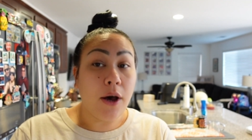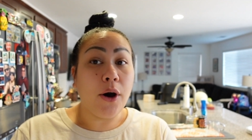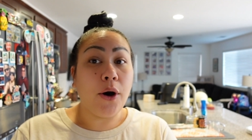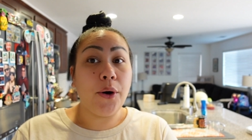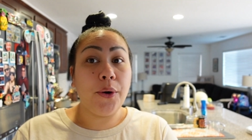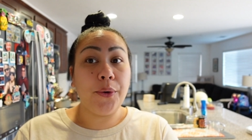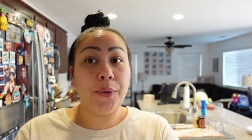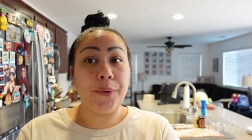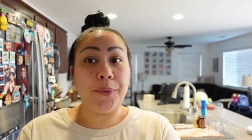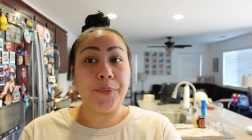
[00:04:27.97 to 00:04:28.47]

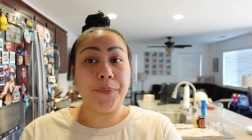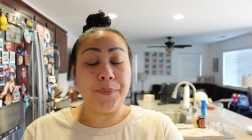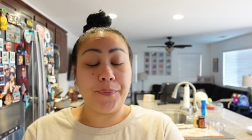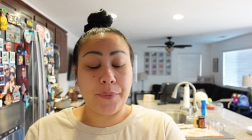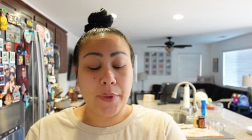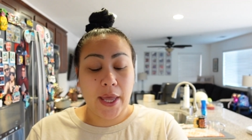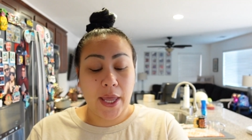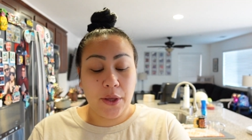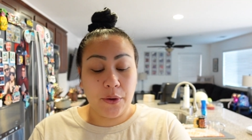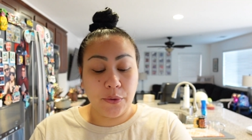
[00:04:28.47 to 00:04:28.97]
Oh,
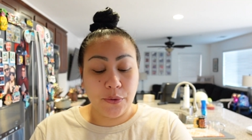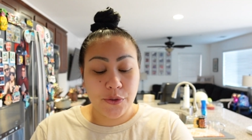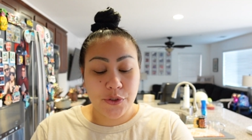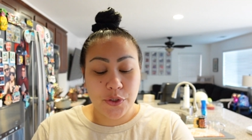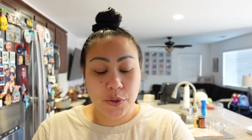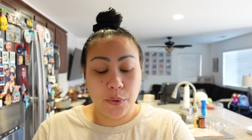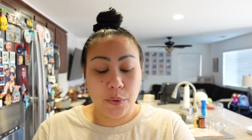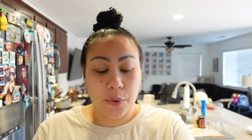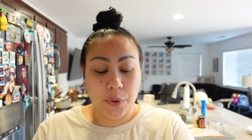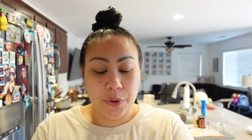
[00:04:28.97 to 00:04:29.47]
I
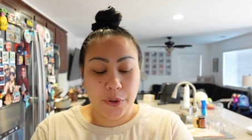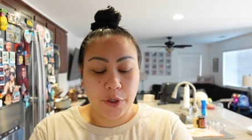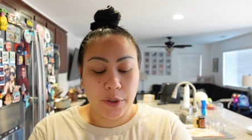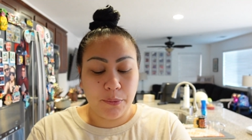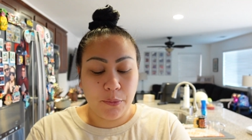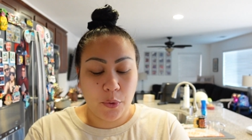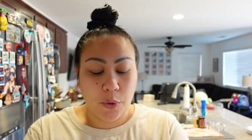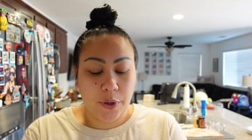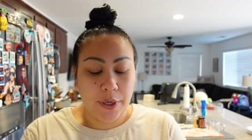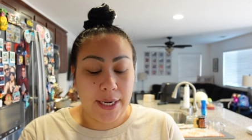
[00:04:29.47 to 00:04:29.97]
also ordered
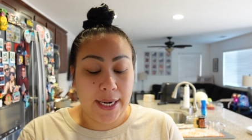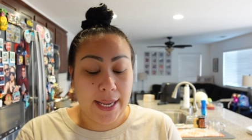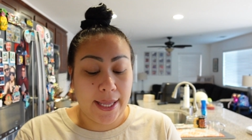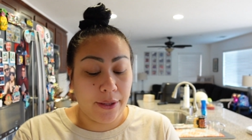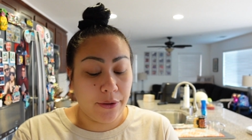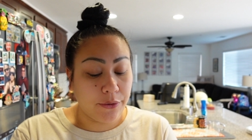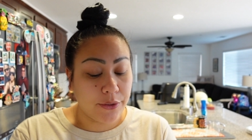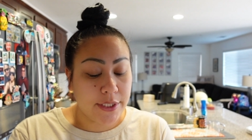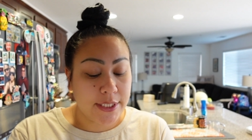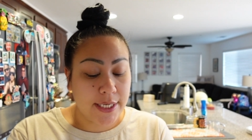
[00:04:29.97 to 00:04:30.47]
more
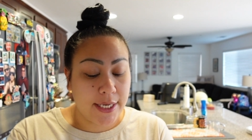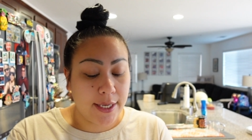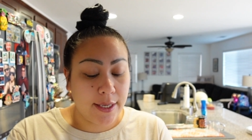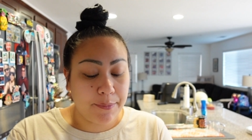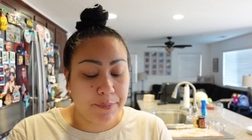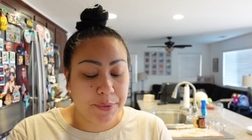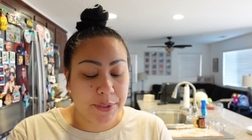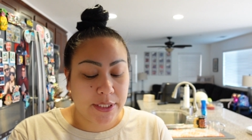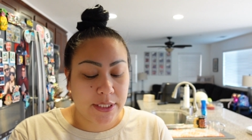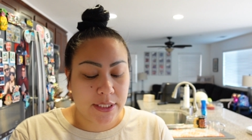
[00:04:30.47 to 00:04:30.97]
nail
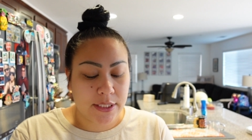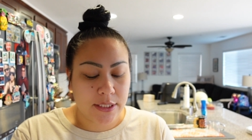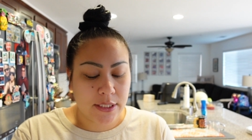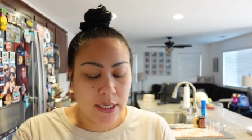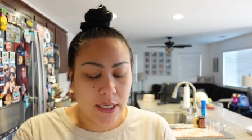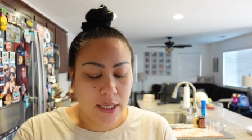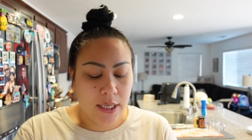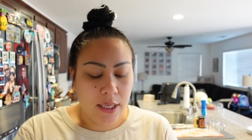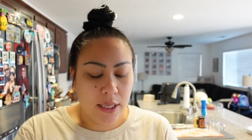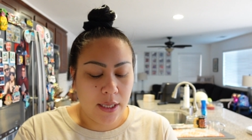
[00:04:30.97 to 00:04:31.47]
tips.
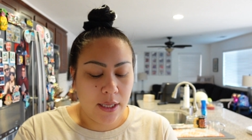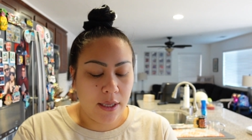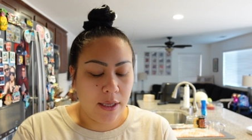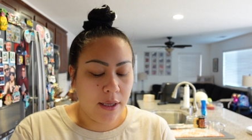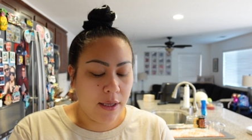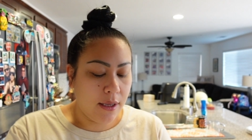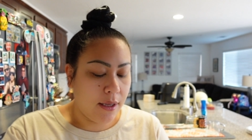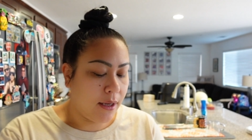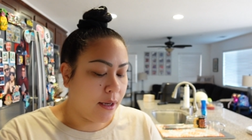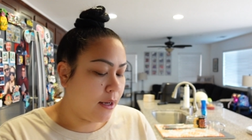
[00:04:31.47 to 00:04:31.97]

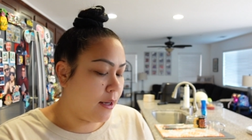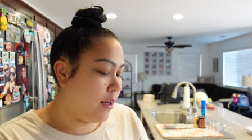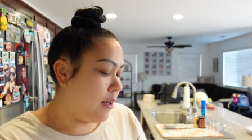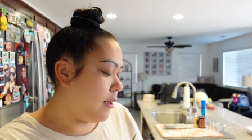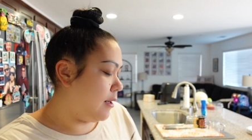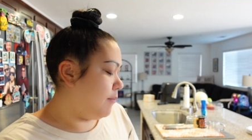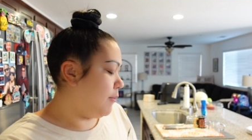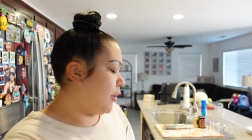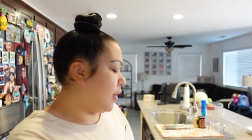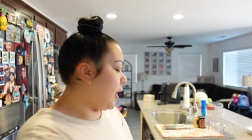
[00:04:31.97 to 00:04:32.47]

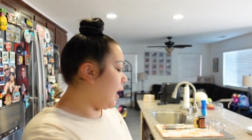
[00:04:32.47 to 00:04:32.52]
Um, they're